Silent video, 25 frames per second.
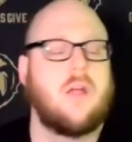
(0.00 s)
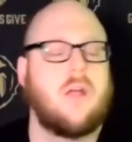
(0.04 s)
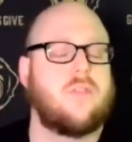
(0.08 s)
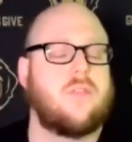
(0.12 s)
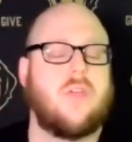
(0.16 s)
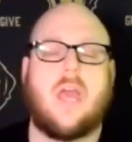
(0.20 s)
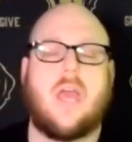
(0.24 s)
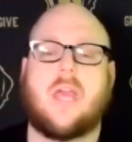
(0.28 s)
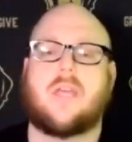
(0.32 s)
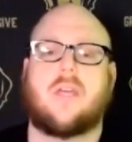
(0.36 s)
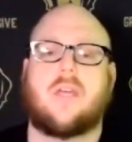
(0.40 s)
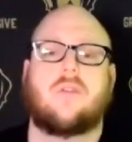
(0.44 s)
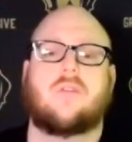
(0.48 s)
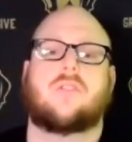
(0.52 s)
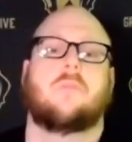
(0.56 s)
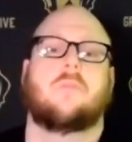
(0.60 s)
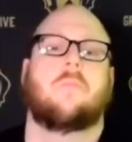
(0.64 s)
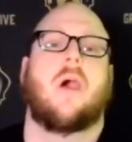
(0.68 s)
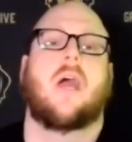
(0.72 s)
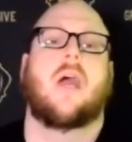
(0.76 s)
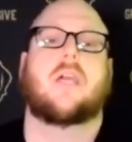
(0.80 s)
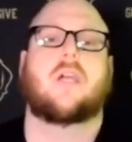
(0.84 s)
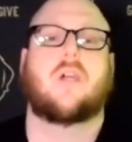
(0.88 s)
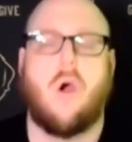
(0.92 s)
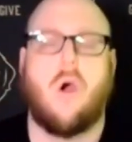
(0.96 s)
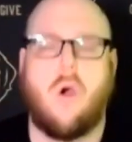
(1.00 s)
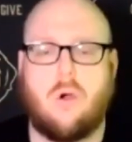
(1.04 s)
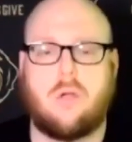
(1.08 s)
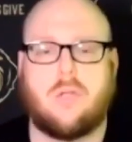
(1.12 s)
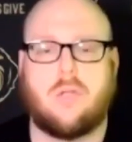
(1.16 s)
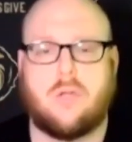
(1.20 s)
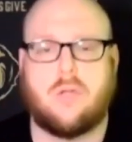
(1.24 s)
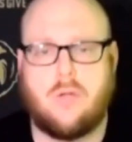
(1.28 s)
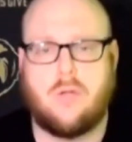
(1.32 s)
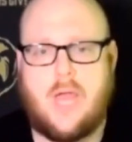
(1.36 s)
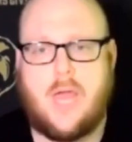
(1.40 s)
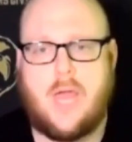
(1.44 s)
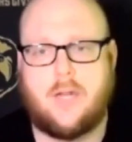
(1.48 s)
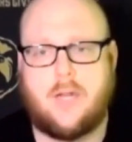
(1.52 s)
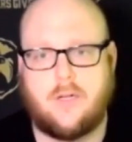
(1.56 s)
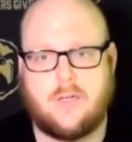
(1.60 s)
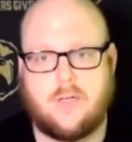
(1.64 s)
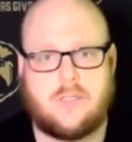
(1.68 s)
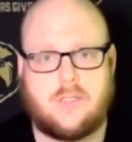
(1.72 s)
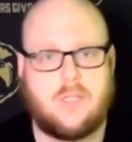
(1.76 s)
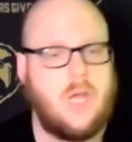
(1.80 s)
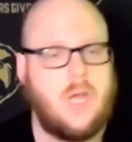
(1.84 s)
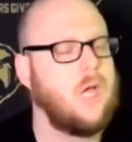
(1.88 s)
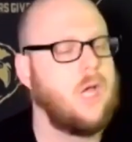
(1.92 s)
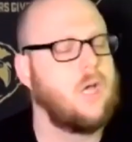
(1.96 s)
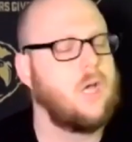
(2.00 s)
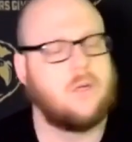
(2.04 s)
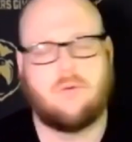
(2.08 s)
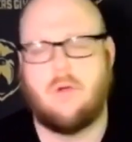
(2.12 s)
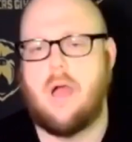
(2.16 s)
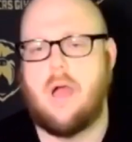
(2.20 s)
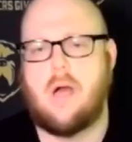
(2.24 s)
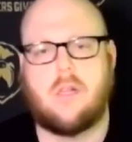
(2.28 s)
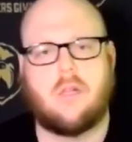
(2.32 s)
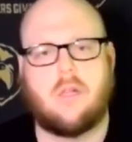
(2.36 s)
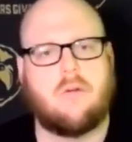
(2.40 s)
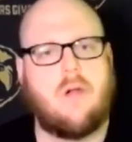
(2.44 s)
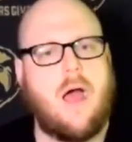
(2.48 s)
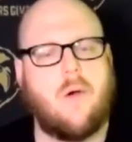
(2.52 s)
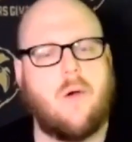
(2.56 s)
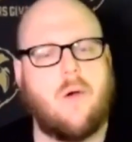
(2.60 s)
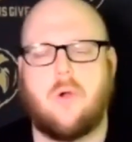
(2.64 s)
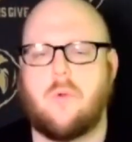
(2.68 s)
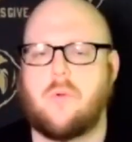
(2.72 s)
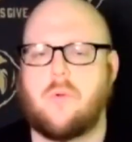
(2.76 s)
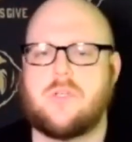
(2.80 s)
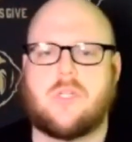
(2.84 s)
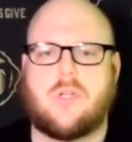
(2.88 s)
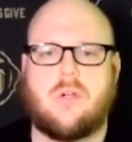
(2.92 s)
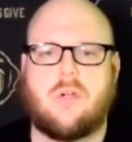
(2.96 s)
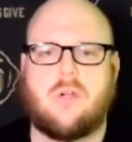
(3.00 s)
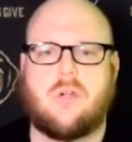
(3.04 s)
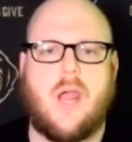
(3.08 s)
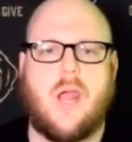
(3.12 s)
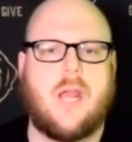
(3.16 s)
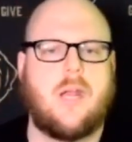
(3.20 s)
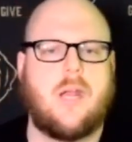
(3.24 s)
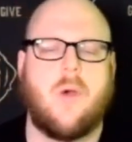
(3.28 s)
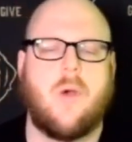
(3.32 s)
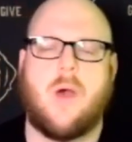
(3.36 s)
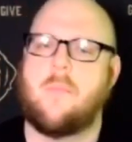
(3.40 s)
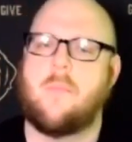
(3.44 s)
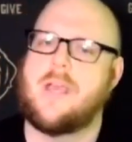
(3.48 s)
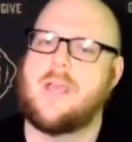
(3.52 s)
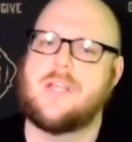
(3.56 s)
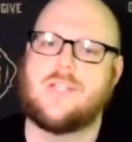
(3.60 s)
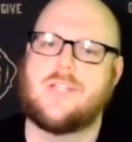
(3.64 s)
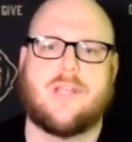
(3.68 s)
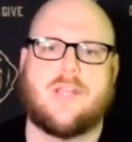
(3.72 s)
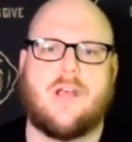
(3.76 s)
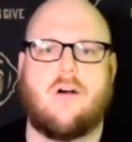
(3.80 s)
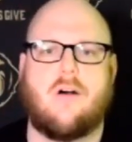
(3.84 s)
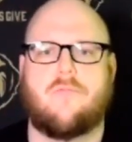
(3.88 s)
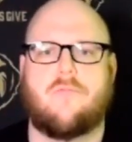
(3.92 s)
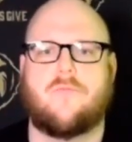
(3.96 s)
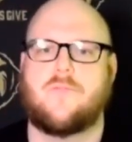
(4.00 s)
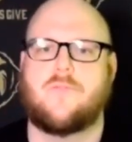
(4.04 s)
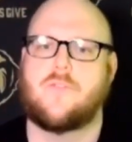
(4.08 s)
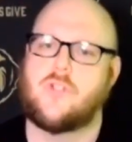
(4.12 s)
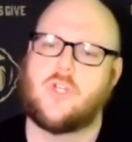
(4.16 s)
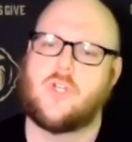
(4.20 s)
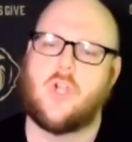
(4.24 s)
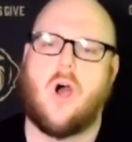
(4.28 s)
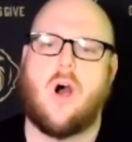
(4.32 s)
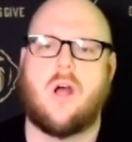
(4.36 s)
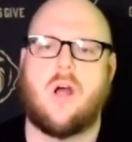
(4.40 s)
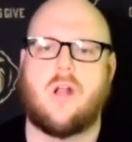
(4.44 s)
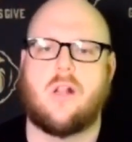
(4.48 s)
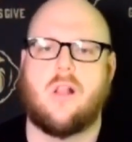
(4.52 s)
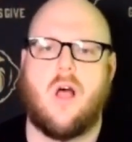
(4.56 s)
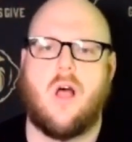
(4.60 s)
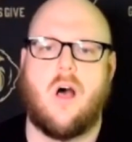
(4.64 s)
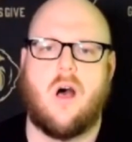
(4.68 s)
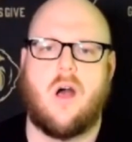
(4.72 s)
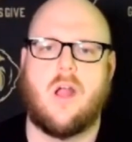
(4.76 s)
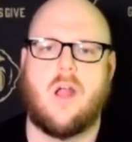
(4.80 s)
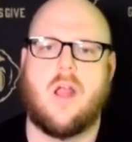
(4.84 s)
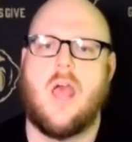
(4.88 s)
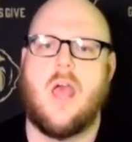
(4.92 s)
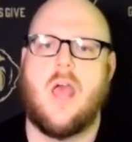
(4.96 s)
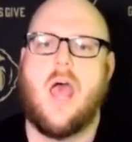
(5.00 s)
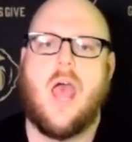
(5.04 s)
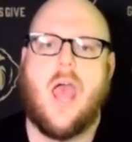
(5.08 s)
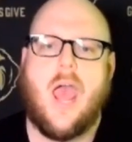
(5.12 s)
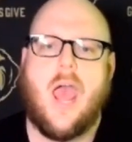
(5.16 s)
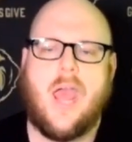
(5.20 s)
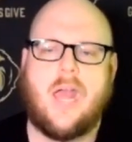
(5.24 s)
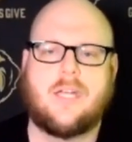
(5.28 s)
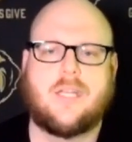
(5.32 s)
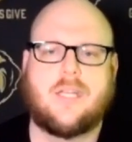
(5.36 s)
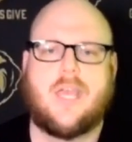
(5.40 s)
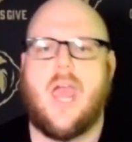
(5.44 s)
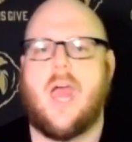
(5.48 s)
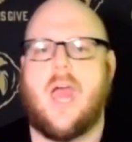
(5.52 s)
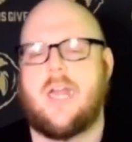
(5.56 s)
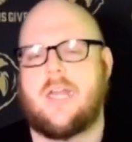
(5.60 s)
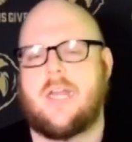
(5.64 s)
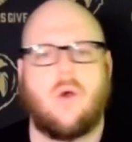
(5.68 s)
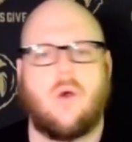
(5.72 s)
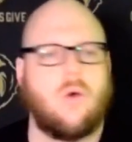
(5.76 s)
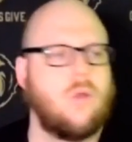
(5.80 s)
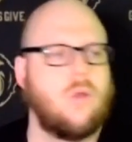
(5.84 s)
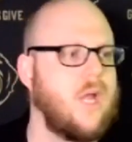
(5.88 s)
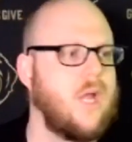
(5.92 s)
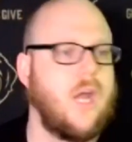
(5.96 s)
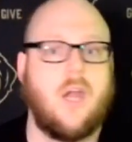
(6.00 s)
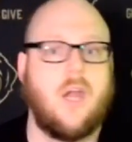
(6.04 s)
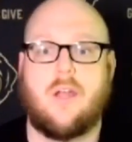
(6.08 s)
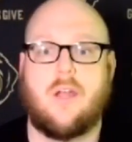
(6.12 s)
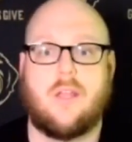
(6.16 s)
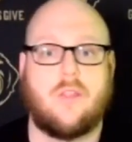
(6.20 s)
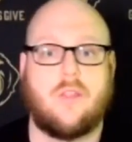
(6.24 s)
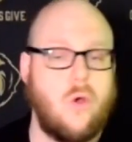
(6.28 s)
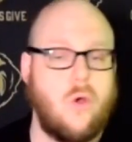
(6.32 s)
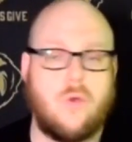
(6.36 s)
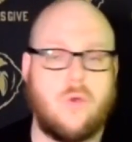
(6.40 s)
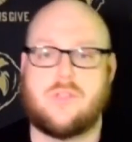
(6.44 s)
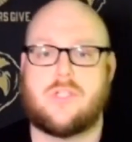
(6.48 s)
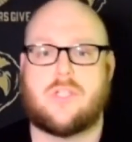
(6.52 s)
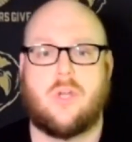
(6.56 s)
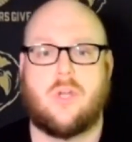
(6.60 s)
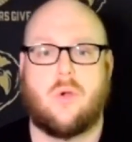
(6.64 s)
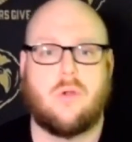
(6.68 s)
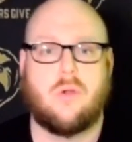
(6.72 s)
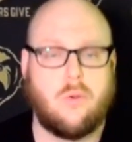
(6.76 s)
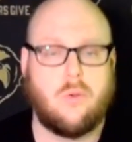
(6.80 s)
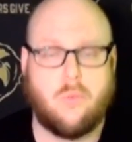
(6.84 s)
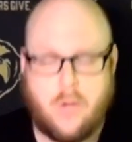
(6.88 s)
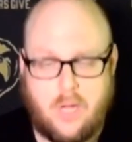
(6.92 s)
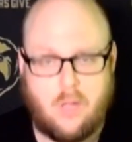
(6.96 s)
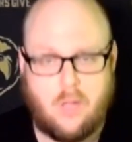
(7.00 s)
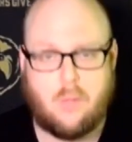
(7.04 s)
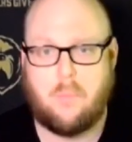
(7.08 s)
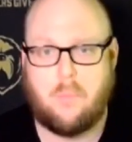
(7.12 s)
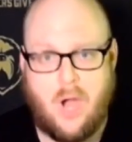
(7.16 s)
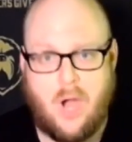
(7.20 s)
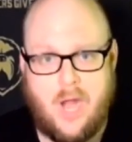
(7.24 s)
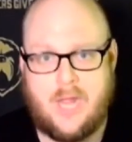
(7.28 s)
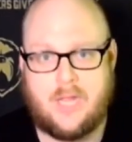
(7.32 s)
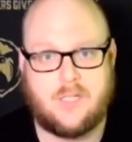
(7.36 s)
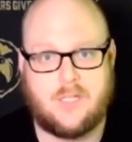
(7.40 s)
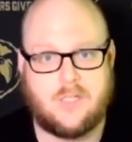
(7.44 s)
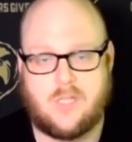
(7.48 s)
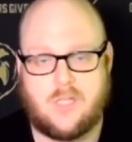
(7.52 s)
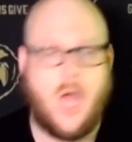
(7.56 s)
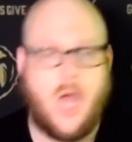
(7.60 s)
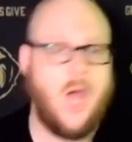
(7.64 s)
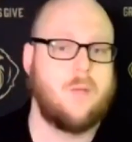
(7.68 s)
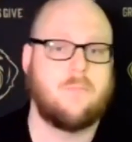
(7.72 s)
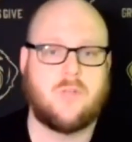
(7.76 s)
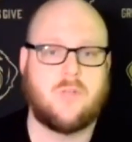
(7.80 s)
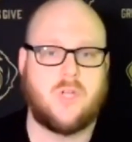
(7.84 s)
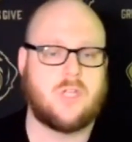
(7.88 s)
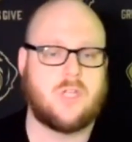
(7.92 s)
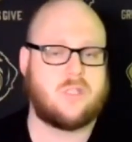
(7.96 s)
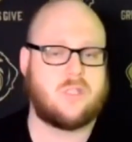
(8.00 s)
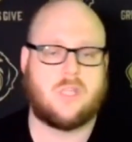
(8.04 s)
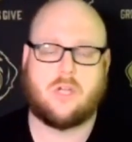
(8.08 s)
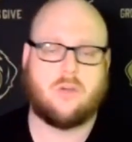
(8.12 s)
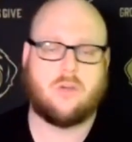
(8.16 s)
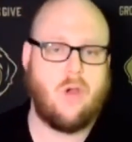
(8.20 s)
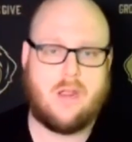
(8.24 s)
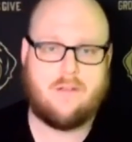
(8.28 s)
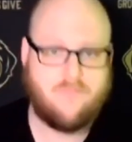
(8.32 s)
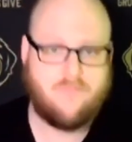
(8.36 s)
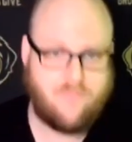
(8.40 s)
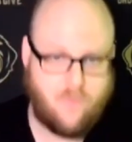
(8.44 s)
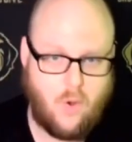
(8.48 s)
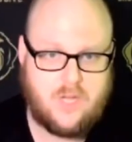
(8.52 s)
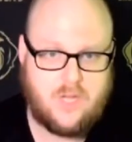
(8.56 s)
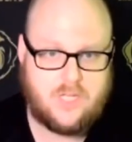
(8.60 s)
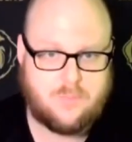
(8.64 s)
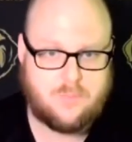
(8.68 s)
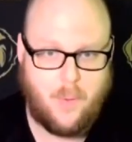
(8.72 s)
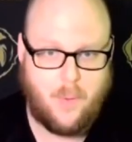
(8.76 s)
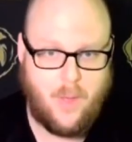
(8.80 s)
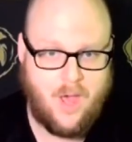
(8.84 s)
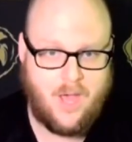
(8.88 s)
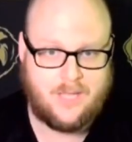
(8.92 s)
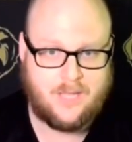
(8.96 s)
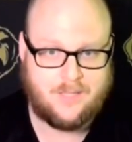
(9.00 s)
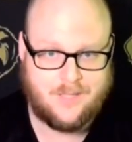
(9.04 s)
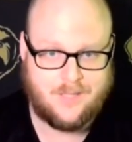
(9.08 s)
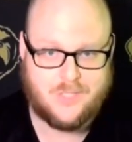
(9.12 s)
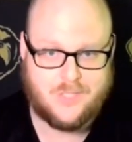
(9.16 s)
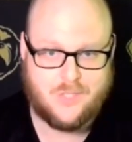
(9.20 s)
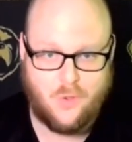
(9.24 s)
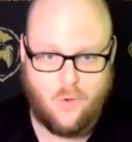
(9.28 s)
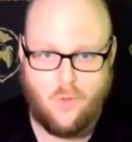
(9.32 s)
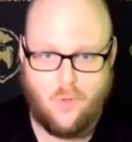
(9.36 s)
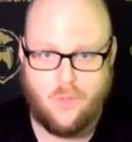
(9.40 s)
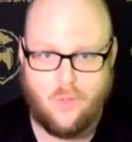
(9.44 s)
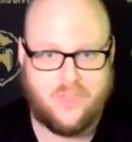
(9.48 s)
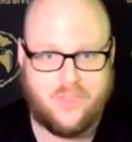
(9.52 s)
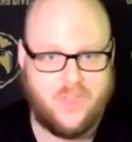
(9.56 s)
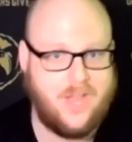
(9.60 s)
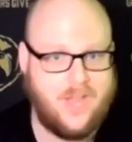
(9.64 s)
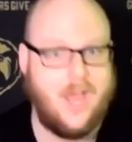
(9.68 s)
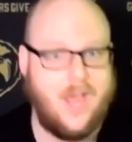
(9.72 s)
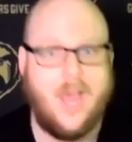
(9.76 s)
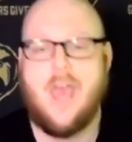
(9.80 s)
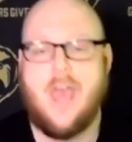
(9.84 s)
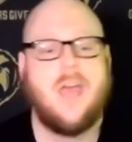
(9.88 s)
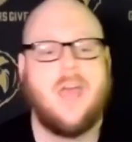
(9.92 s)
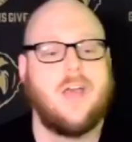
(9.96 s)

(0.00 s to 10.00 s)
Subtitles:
Thank you to my co-creators. Growler Hour was created by myself, John Long, and Kenny O'Leary. Those two are the real brains. I'm just the great voice behind this whole thing.